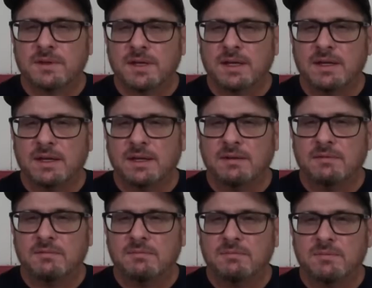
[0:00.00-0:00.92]

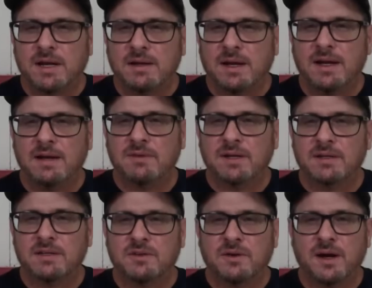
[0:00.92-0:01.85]
and I haven't got
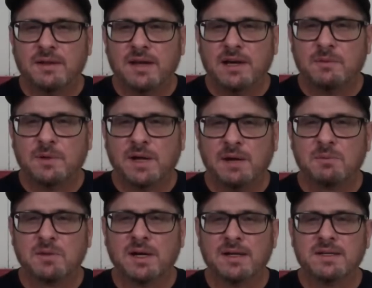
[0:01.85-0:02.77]
to try that one. I
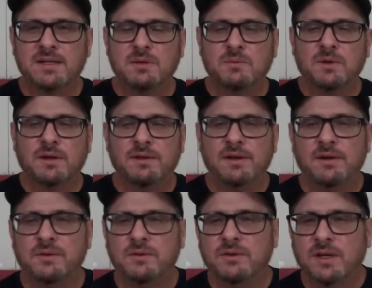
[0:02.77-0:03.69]
would like to get one of
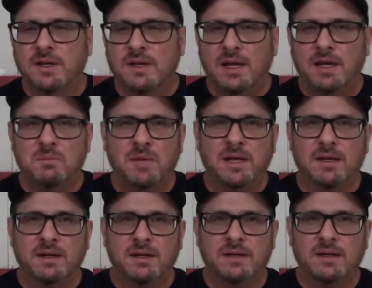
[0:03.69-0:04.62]
those and make
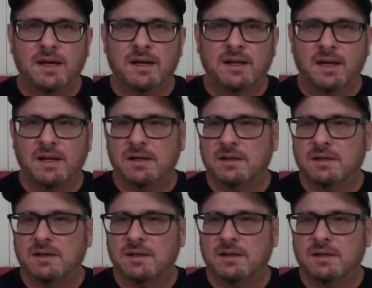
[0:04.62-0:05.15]
it a dedicated